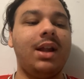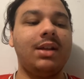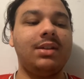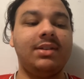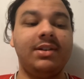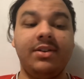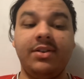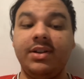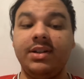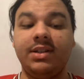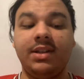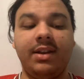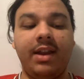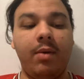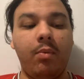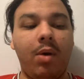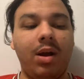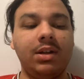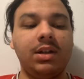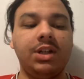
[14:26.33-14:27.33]
series, and they
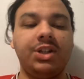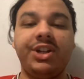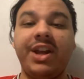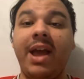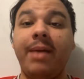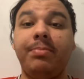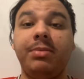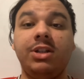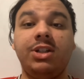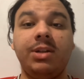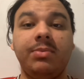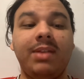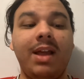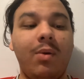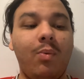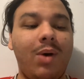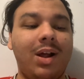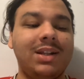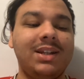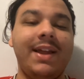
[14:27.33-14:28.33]
won the championship. They
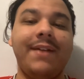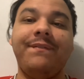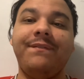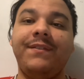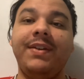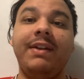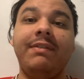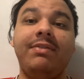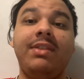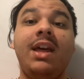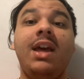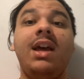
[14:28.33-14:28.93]
won their fifth